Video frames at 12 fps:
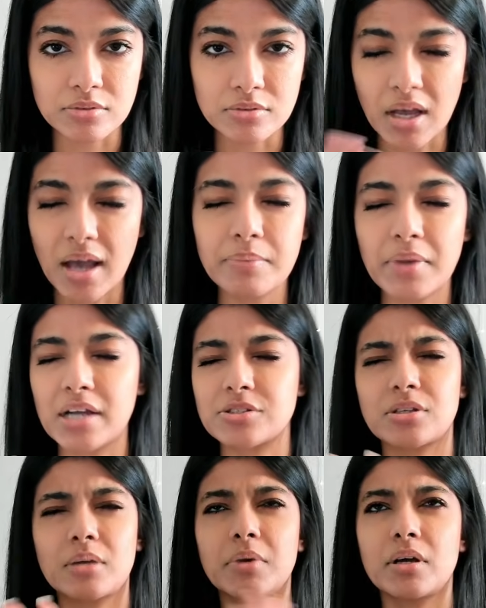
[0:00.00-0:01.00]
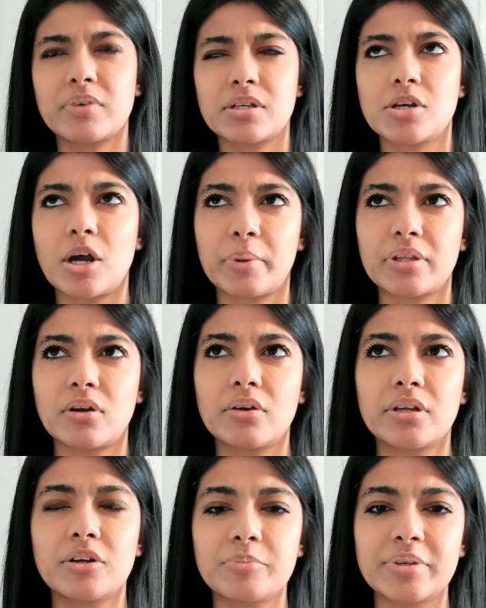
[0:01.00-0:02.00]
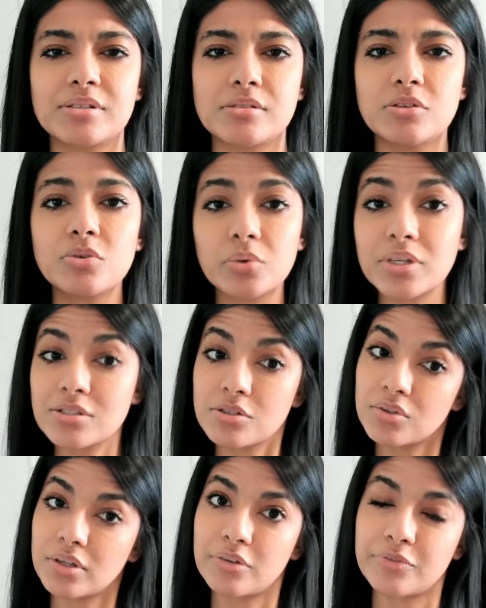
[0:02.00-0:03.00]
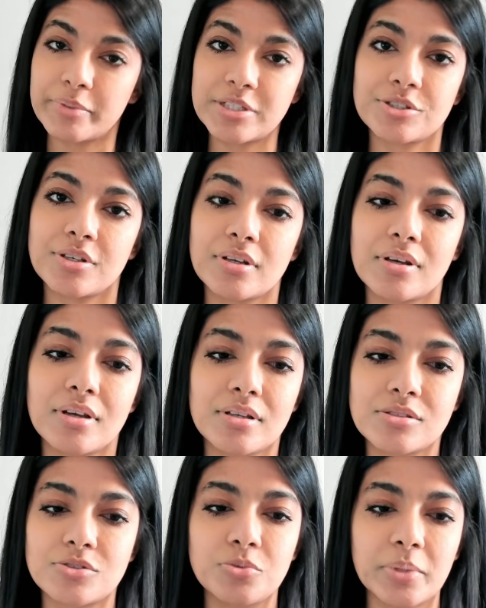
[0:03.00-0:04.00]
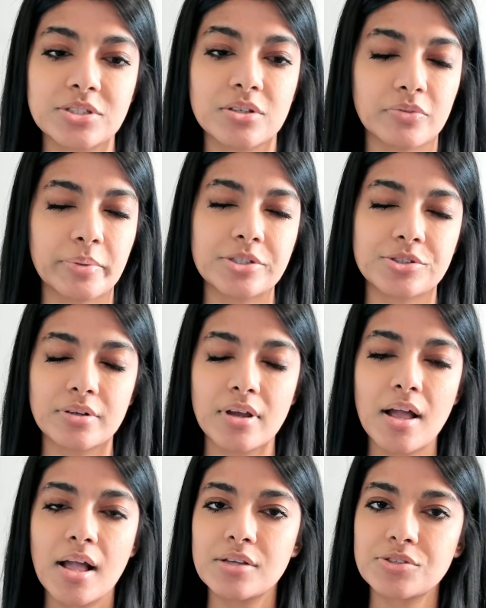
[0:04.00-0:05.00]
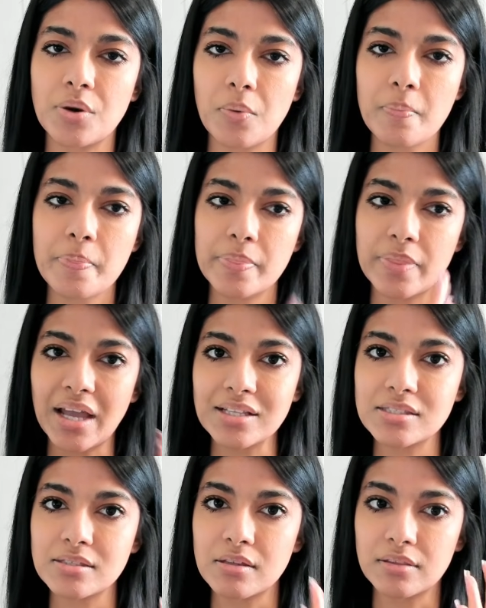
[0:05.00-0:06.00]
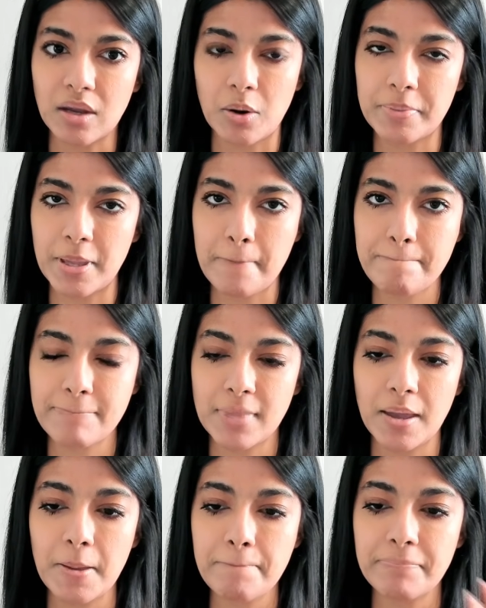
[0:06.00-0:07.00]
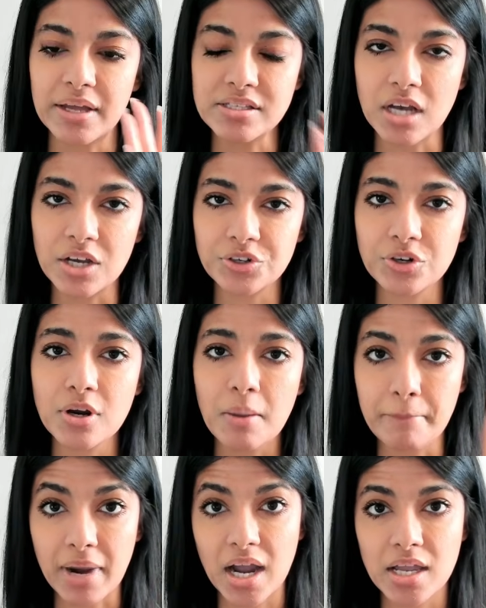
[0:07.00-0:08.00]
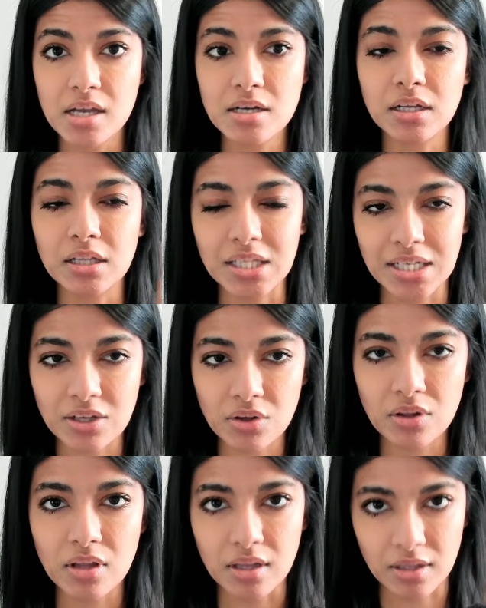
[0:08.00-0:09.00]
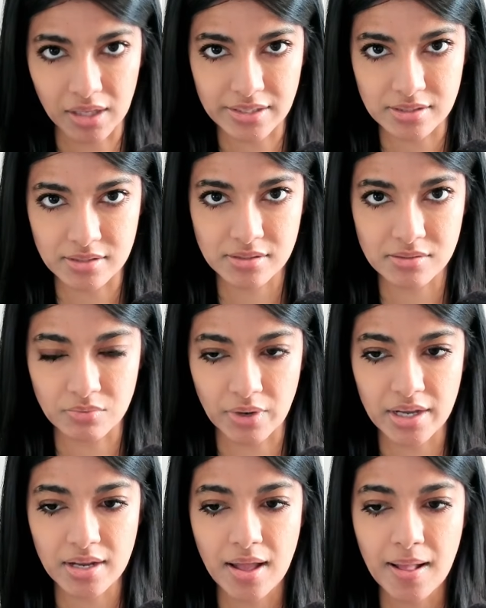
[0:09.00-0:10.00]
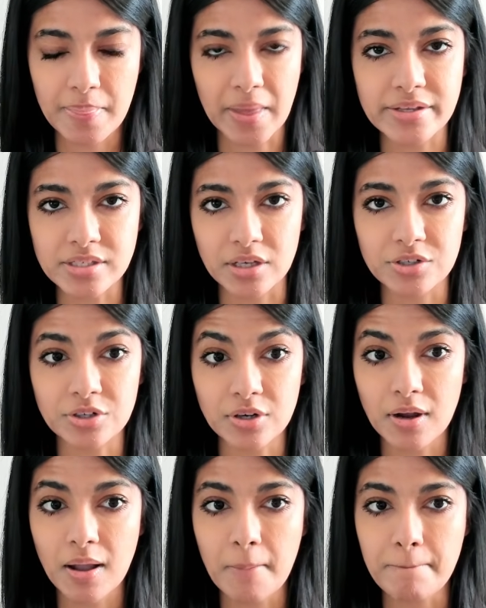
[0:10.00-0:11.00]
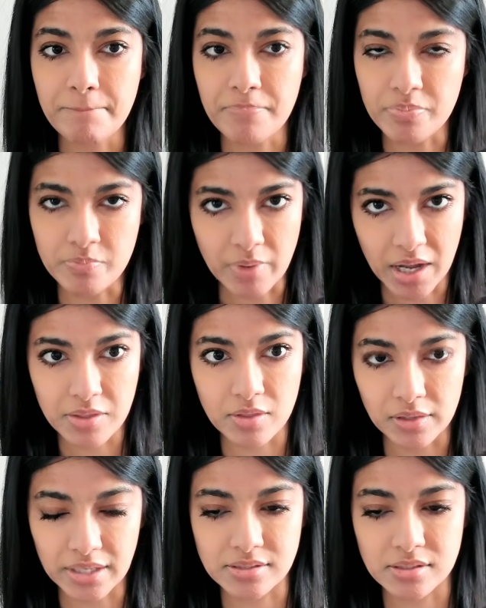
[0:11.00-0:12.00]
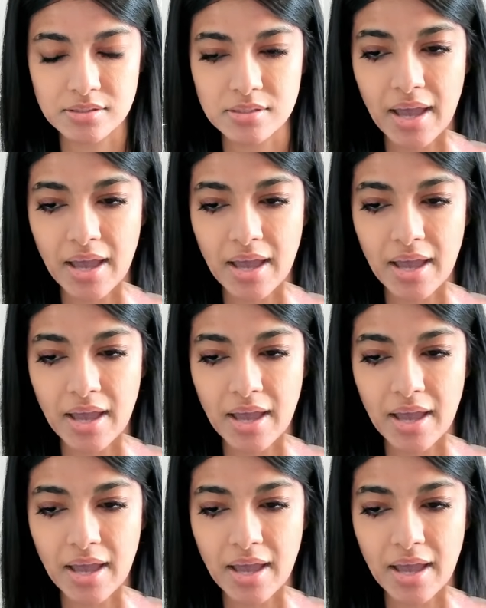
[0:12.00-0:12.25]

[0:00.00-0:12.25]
I'm not even going to talk about that on here because you don't need to know that information. It's too much information. So that's therapy, okay? That's under my clinical license, right? That is under my license.